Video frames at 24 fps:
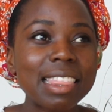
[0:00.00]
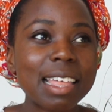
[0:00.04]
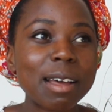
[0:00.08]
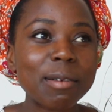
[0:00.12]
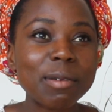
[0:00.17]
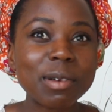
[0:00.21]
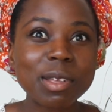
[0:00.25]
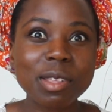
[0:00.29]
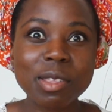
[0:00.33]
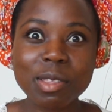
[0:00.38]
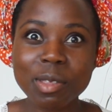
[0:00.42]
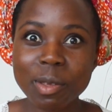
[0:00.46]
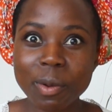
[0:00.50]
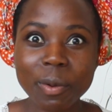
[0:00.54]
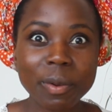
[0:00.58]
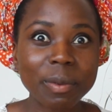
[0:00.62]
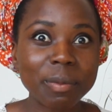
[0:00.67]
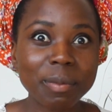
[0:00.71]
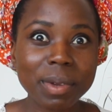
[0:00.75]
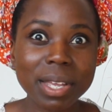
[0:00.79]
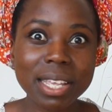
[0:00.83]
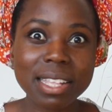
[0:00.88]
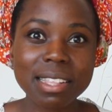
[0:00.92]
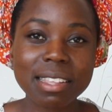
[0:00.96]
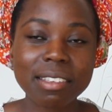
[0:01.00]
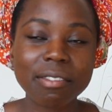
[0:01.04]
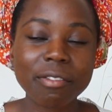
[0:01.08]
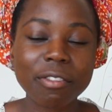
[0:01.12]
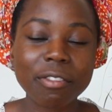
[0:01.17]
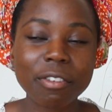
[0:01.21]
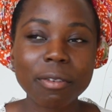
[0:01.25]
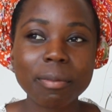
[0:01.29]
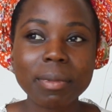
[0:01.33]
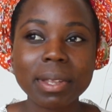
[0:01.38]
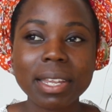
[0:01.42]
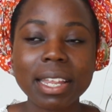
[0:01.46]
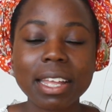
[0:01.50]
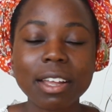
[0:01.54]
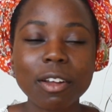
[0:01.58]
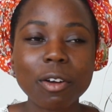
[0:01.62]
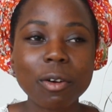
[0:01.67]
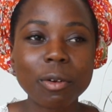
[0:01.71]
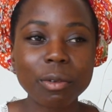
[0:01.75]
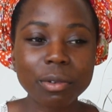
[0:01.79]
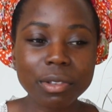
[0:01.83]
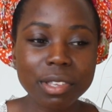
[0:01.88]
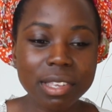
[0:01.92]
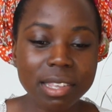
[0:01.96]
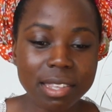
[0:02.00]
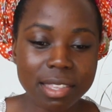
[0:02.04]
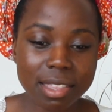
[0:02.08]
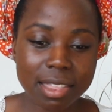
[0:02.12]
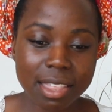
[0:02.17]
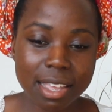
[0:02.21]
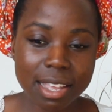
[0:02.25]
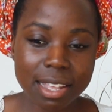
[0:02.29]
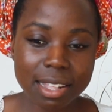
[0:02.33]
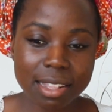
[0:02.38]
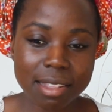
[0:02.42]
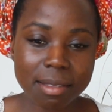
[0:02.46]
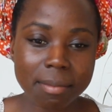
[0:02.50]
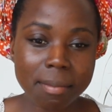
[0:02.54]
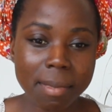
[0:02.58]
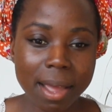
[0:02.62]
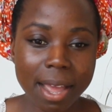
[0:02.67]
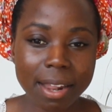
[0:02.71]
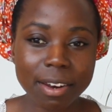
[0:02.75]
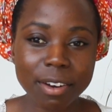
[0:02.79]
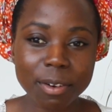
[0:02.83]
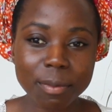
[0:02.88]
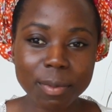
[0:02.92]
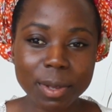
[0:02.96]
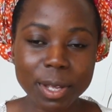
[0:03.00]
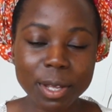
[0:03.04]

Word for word: that was so amazing for me like all these things matter